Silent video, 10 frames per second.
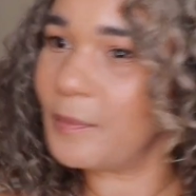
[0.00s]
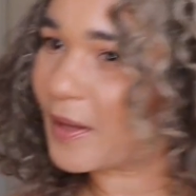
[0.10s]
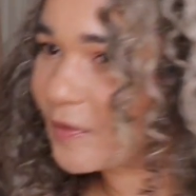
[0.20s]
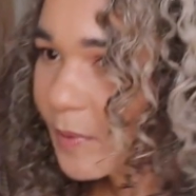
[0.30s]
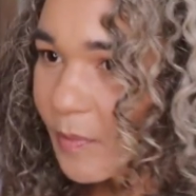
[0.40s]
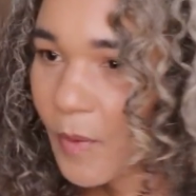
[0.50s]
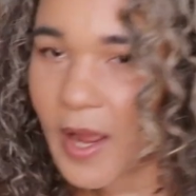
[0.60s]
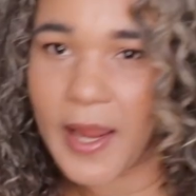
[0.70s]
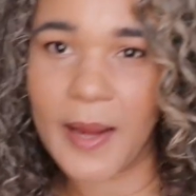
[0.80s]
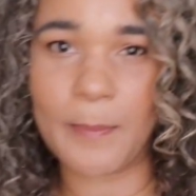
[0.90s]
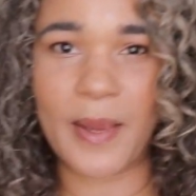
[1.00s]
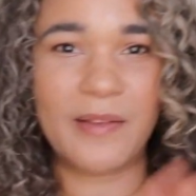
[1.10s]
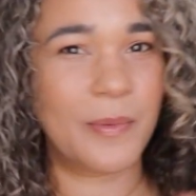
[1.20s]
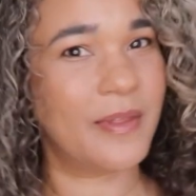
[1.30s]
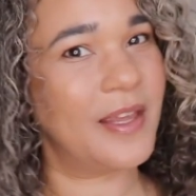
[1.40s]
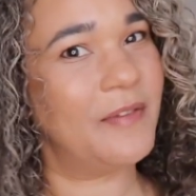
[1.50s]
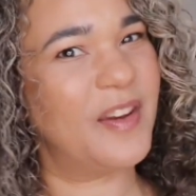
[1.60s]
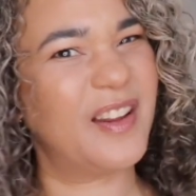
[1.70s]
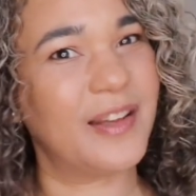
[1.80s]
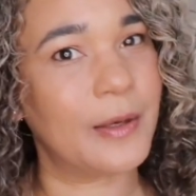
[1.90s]
mixed with white, mixed with
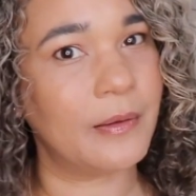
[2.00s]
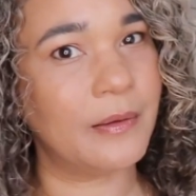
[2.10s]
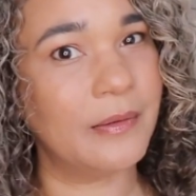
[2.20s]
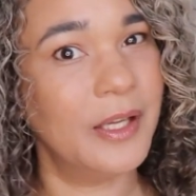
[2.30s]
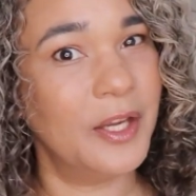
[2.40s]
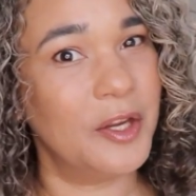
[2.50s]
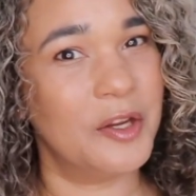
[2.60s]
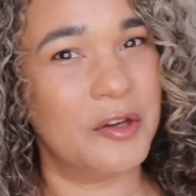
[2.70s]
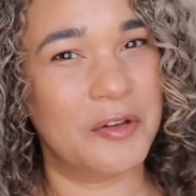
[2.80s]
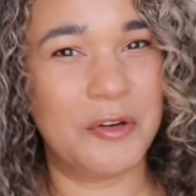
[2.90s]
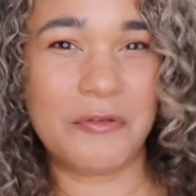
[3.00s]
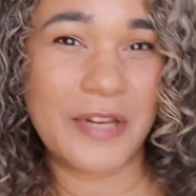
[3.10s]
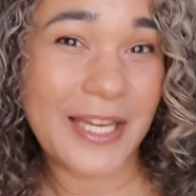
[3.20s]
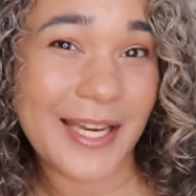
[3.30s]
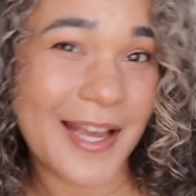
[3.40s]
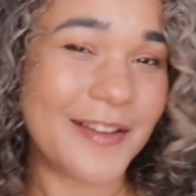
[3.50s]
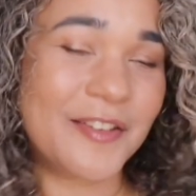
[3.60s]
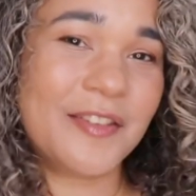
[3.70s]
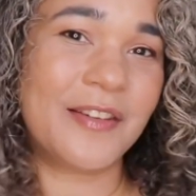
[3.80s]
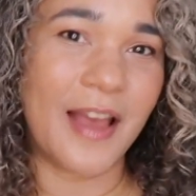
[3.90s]
even a little
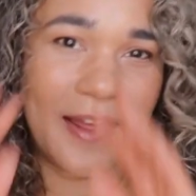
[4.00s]
greenish.